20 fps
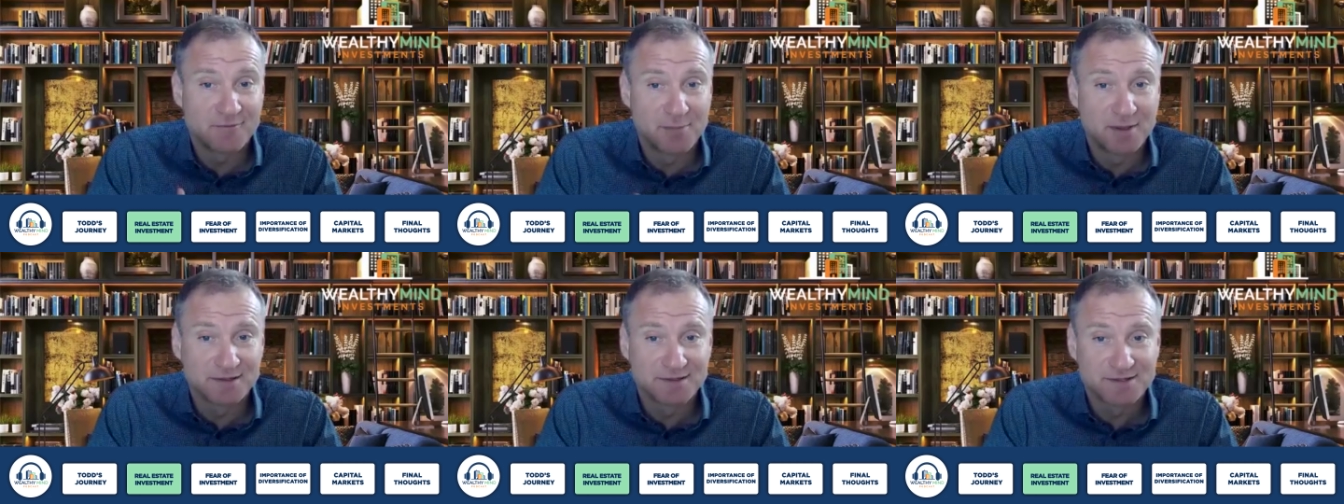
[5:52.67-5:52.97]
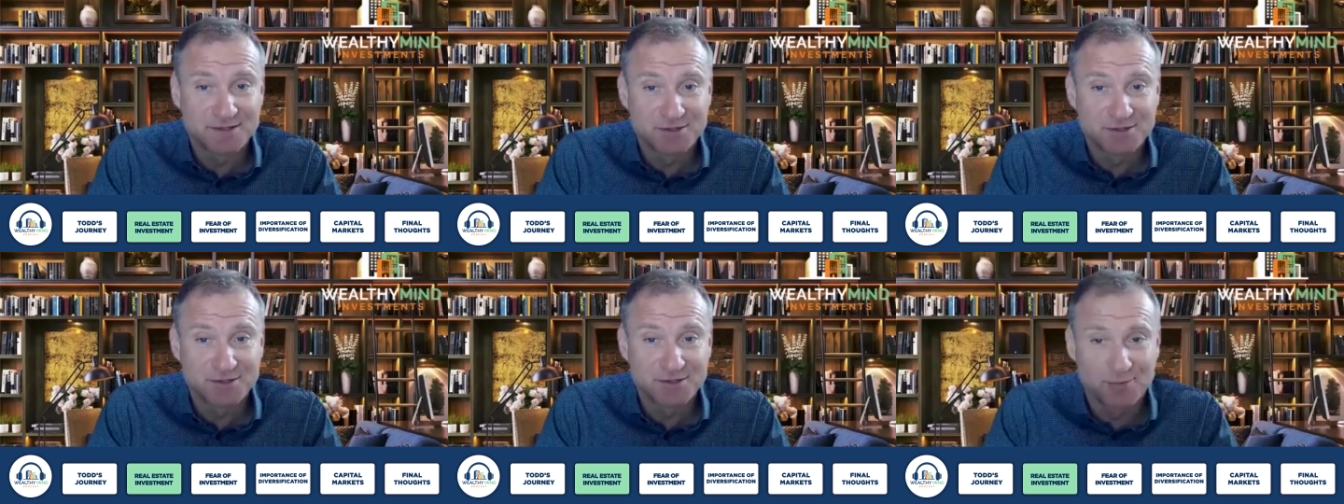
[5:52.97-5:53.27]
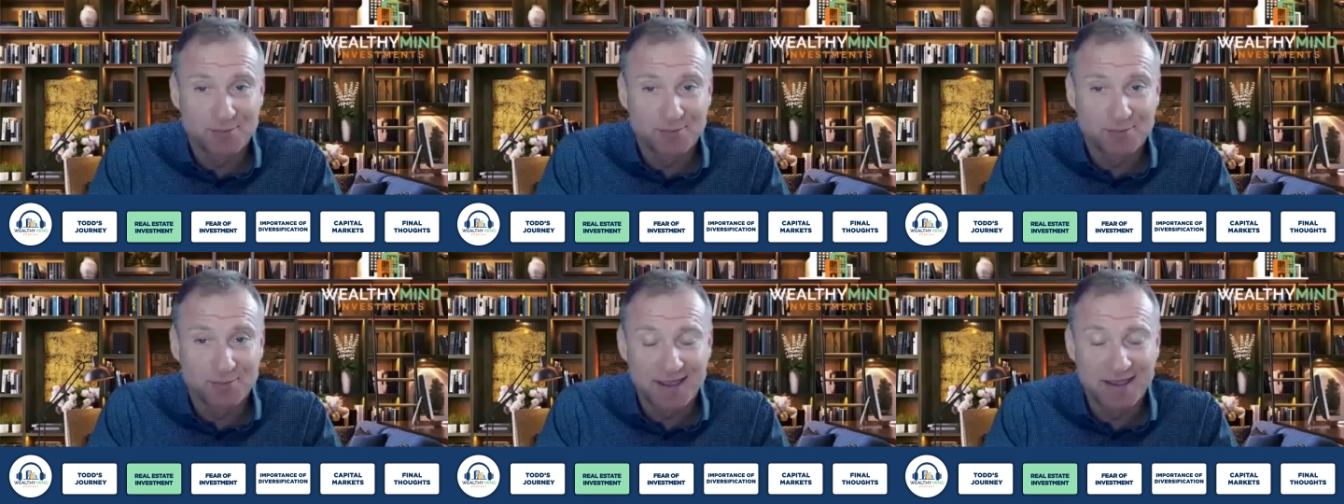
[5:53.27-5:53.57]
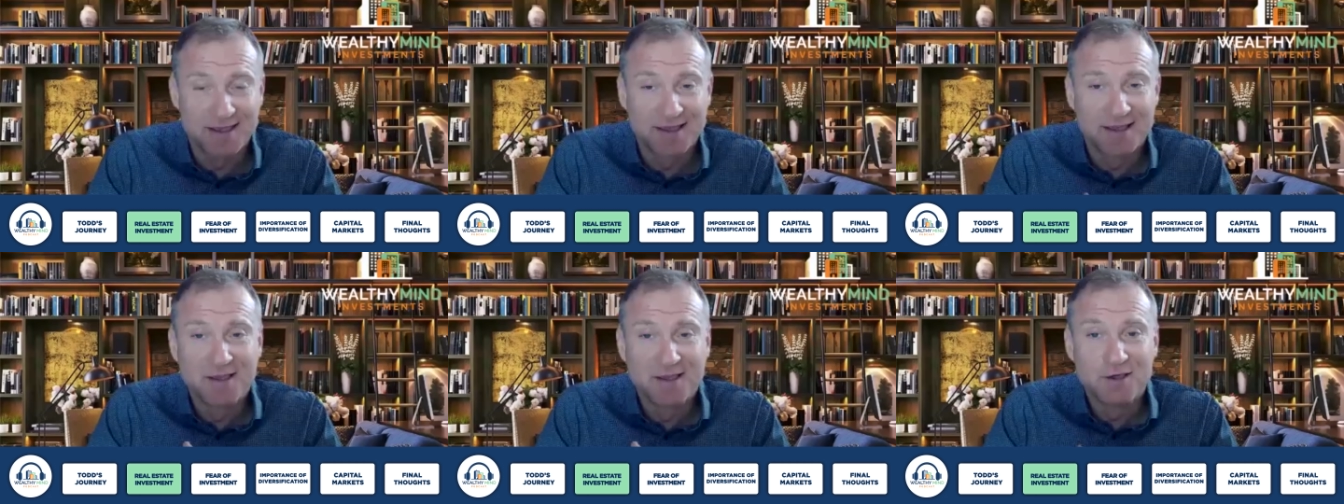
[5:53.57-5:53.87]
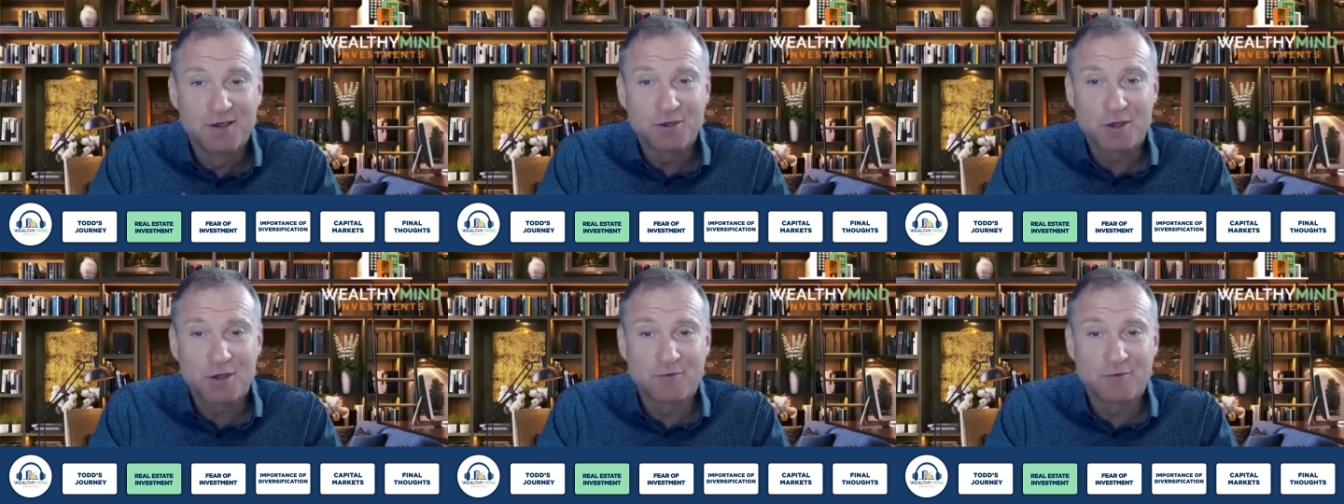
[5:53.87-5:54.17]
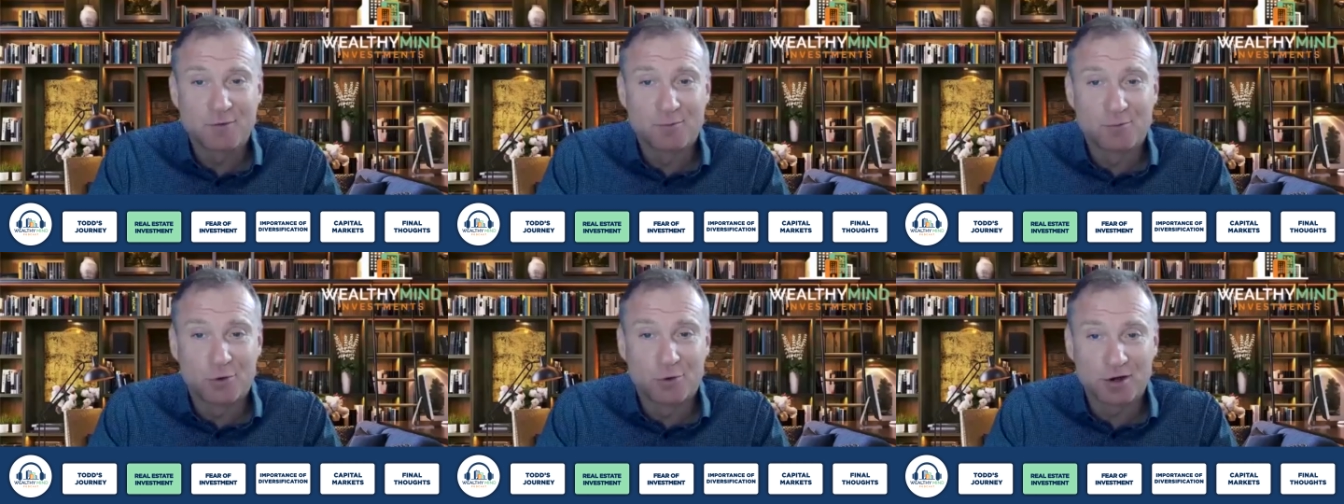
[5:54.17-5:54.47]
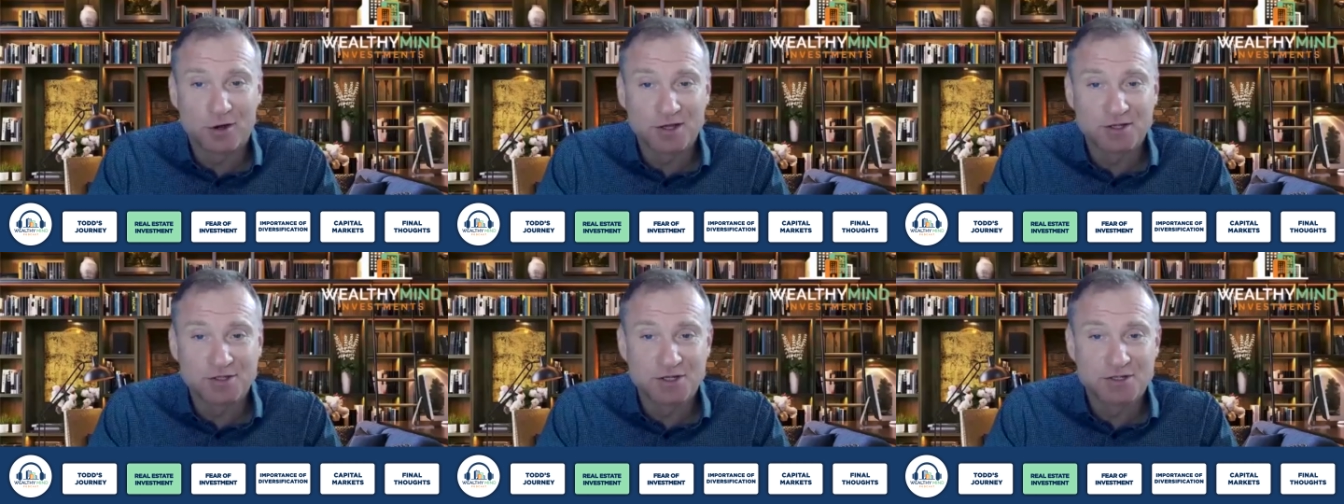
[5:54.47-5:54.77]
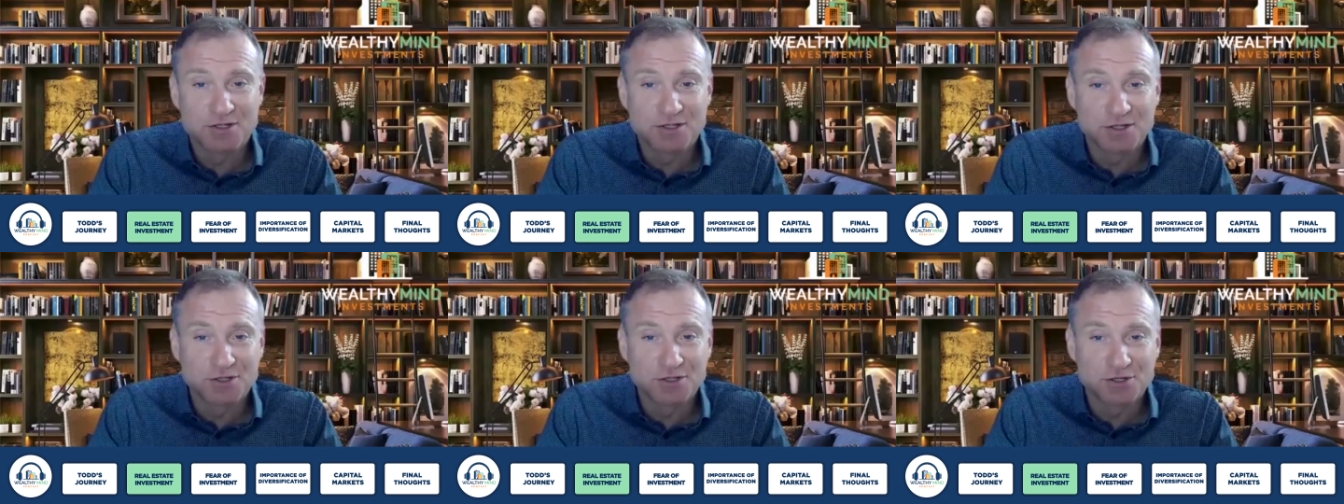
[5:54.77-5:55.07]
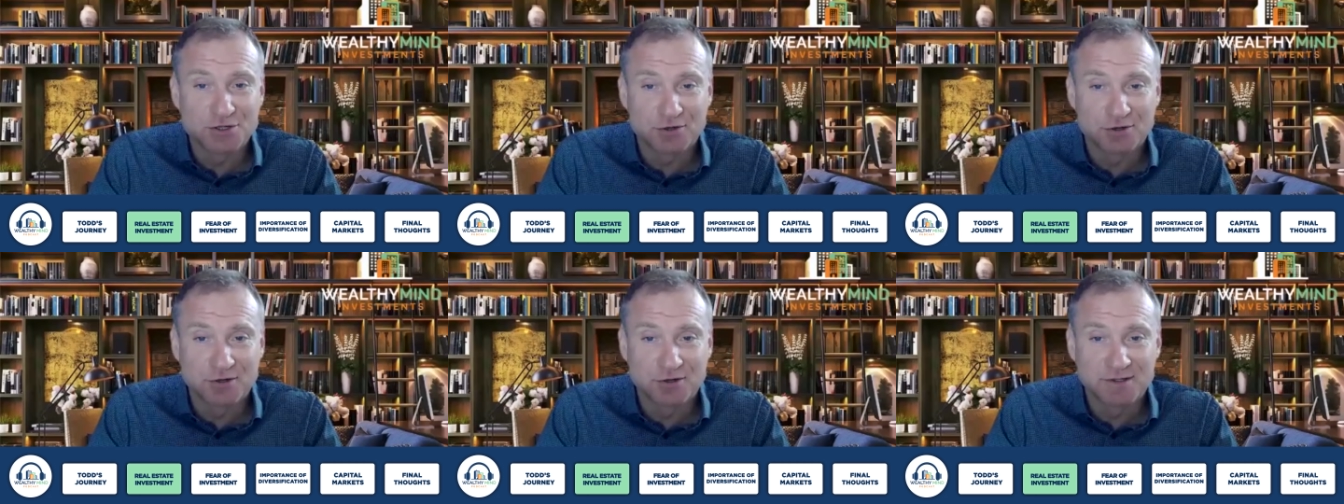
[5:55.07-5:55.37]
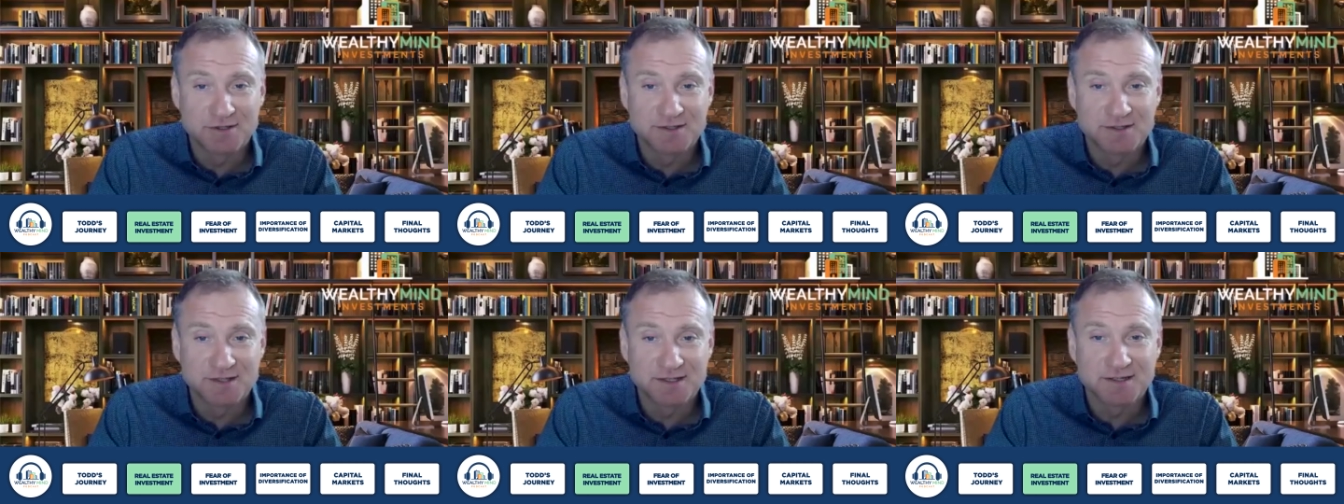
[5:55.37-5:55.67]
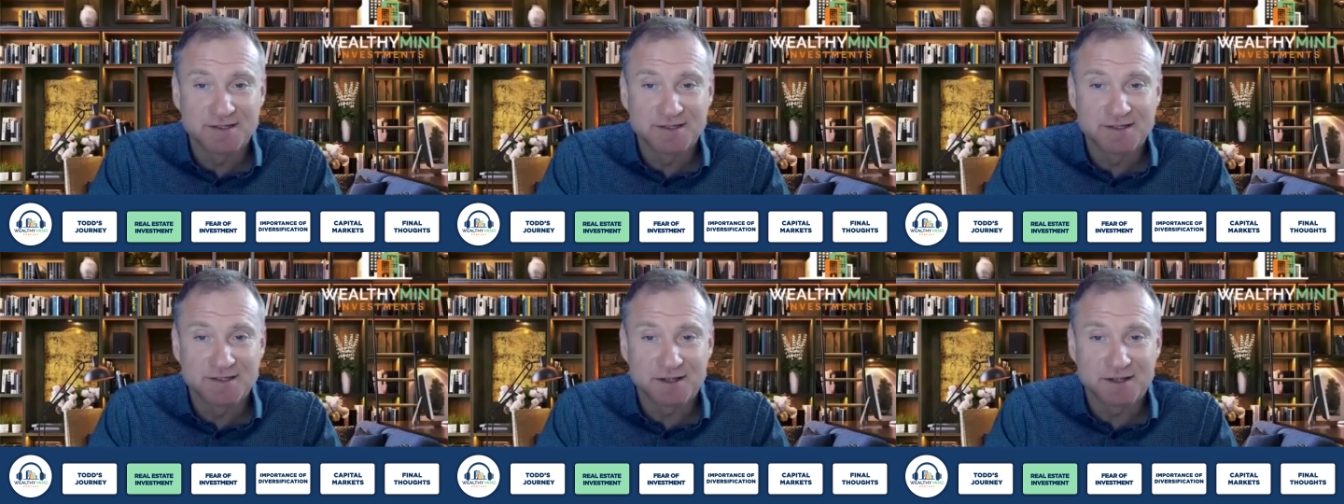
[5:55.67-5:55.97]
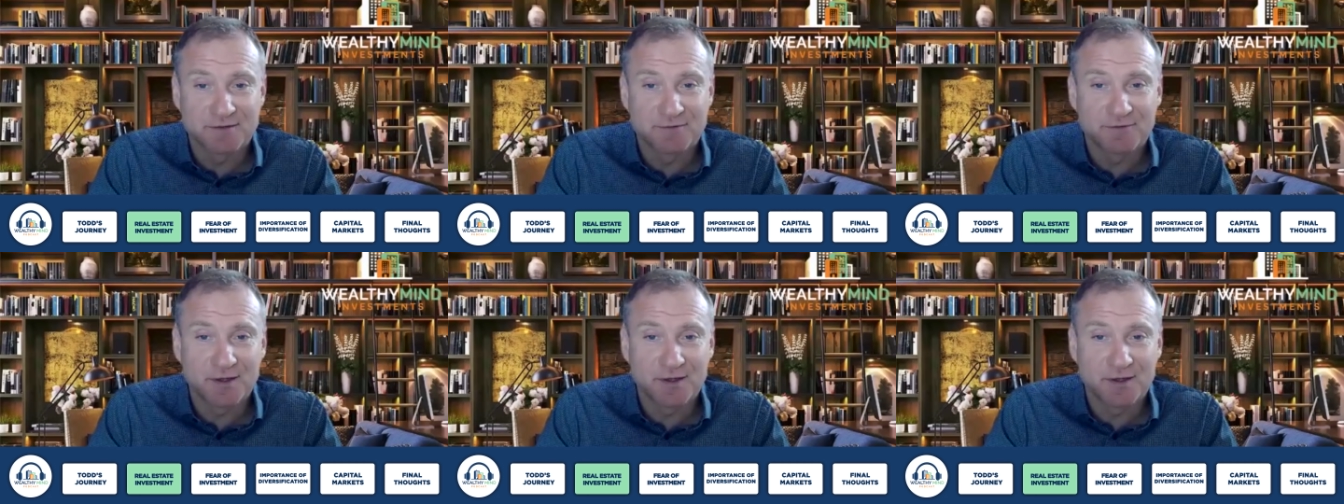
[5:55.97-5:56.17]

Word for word: have bills to pay you have your mortgages insurances uh,